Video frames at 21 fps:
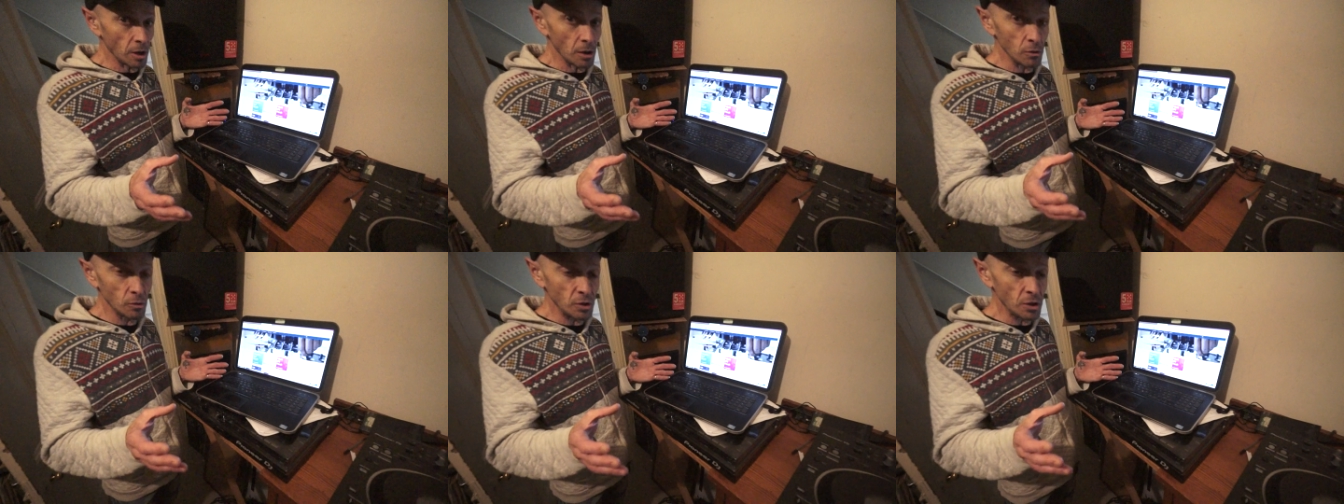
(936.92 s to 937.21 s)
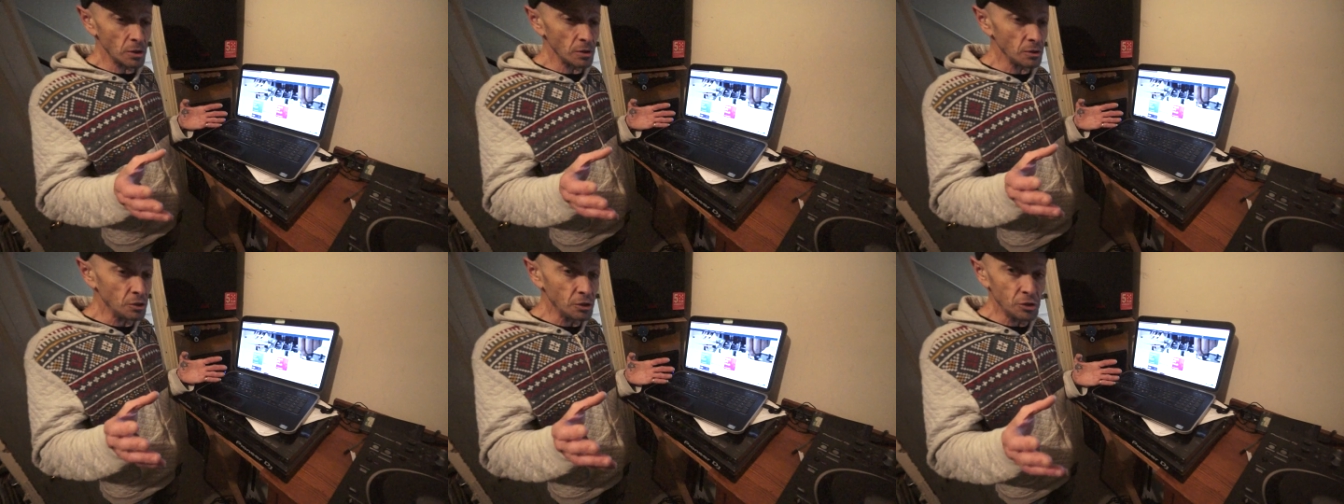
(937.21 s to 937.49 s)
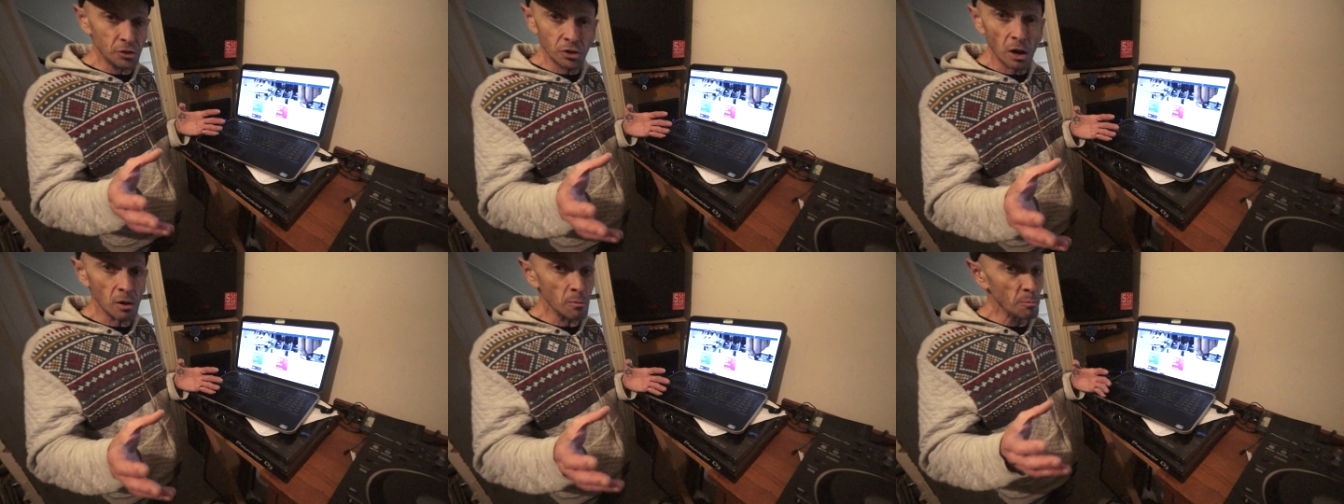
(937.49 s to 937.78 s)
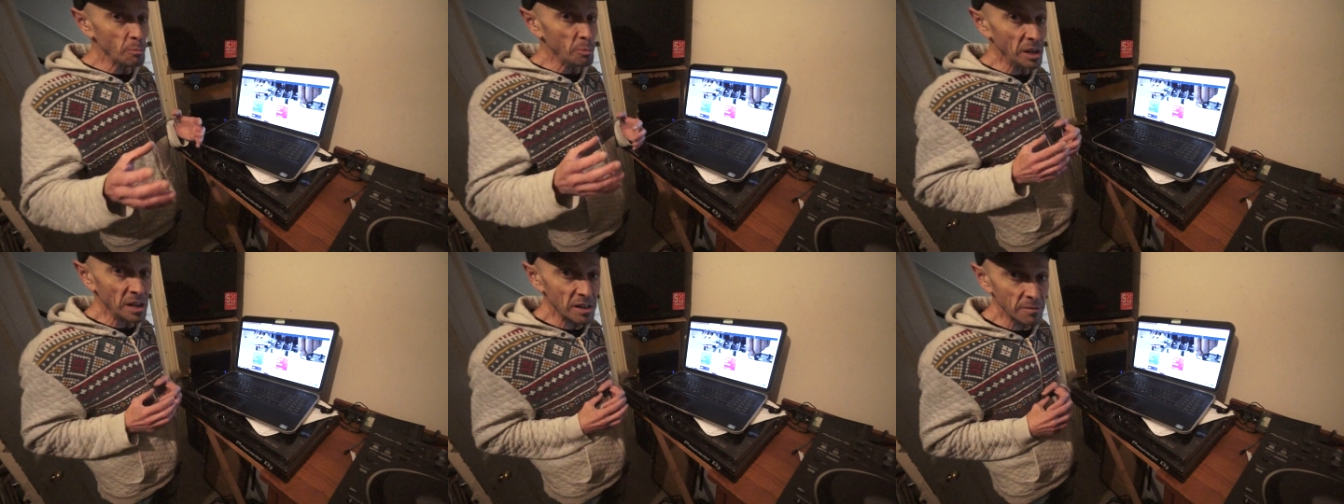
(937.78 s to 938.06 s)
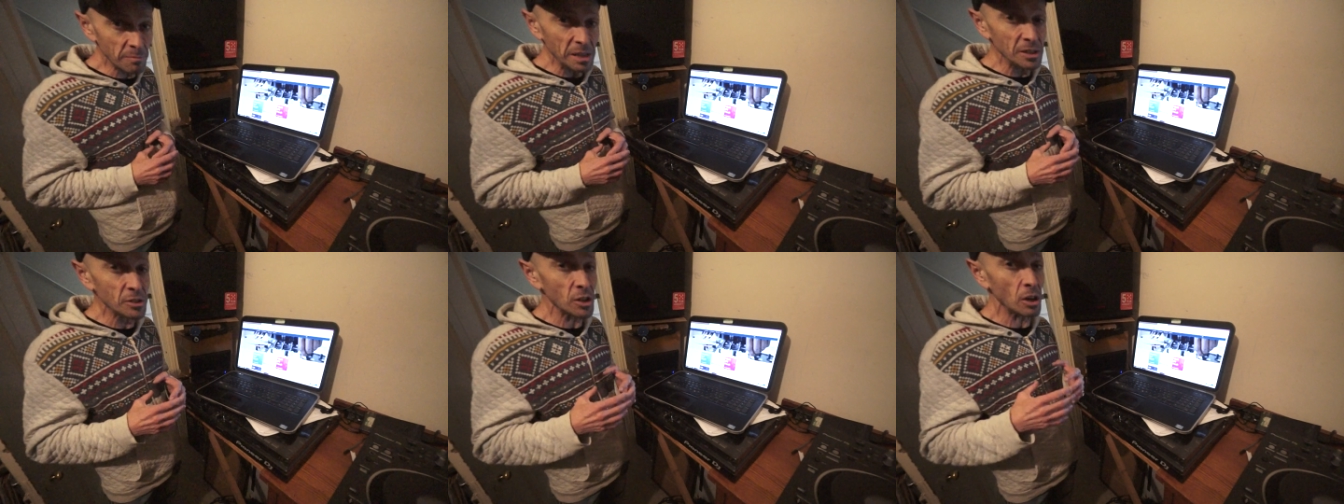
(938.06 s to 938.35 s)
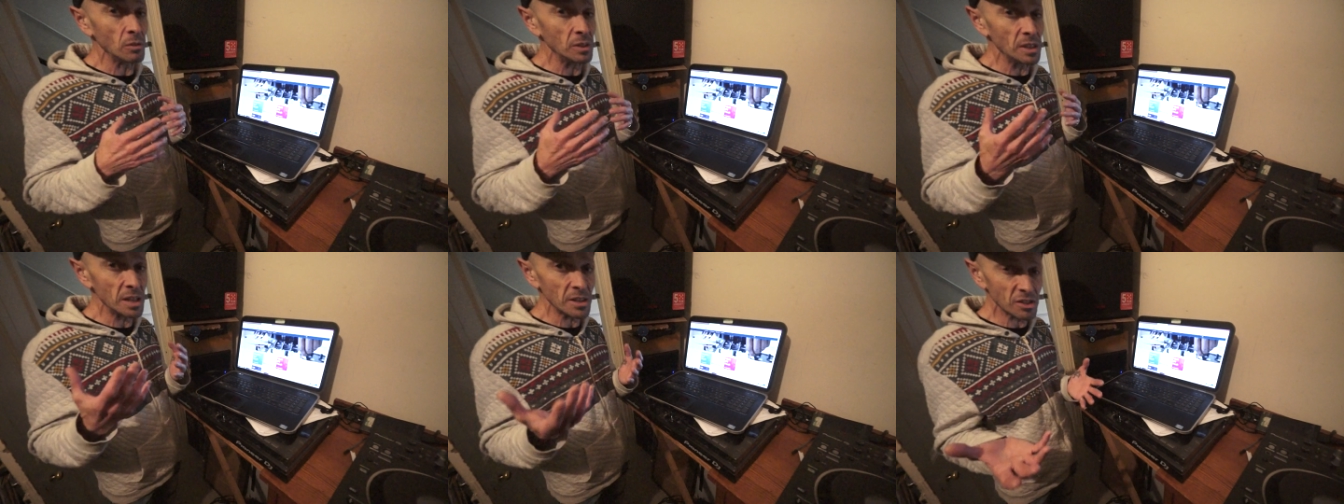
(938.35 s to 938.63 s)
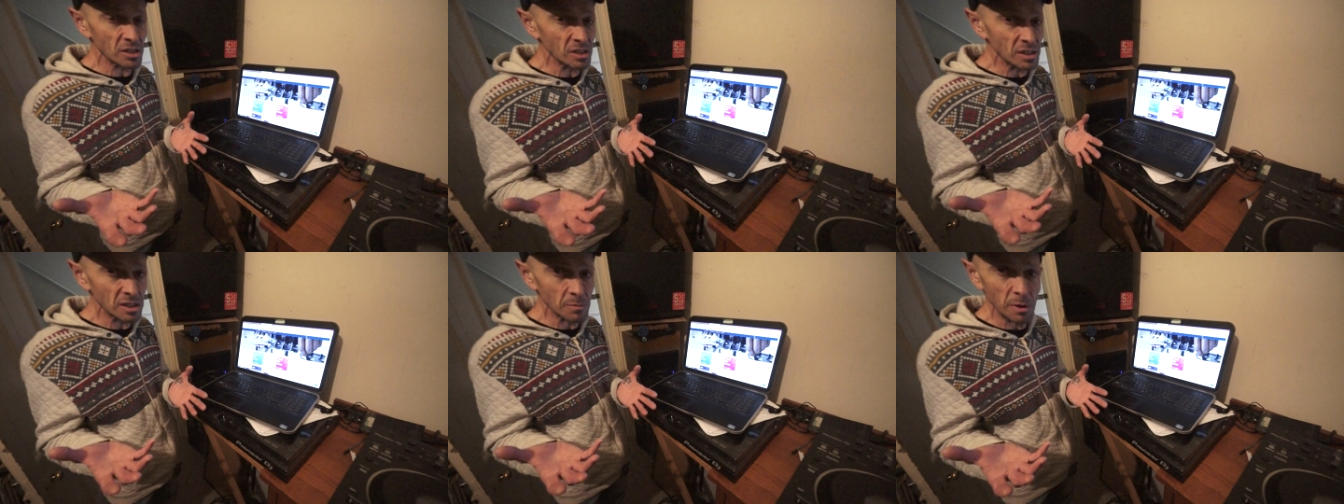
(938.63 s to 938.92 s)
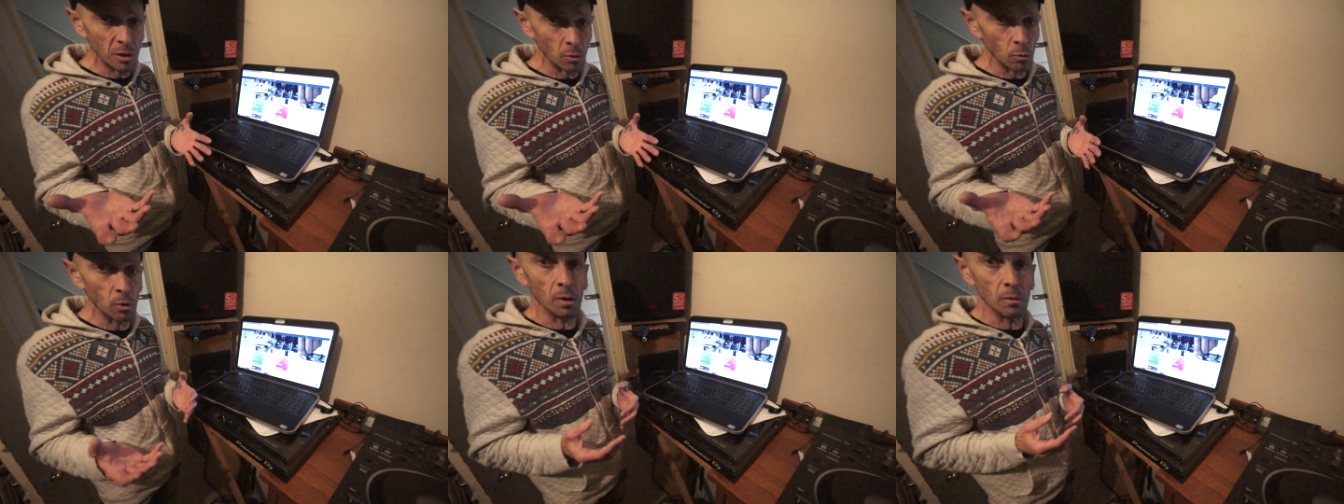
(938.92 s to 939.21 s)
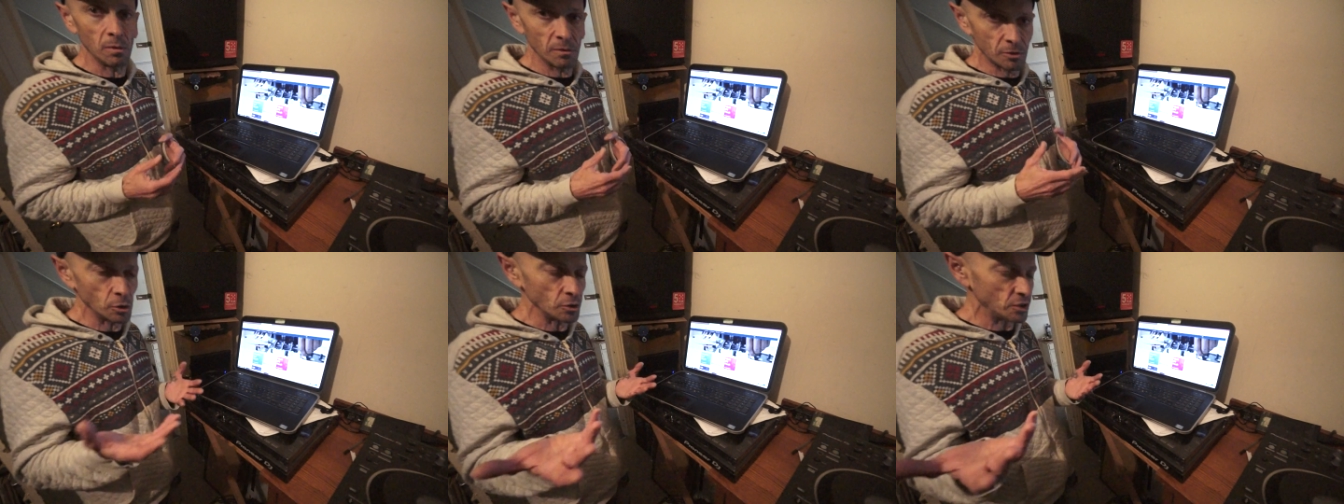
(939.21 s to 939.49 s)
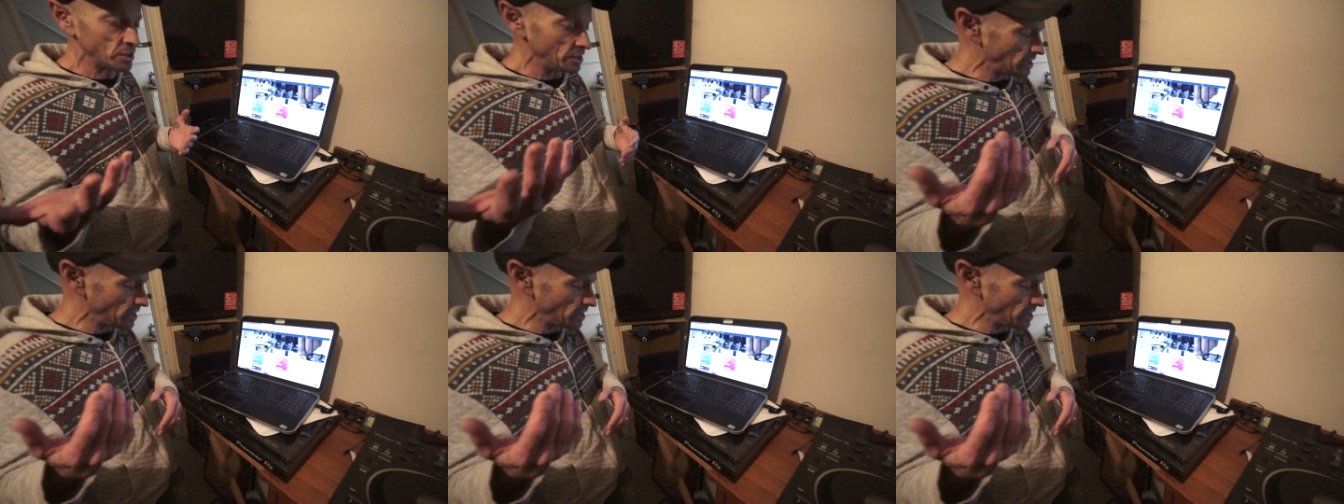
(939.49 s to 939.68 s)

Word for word: know, don't believe me. Don't listen to me. Well, of course,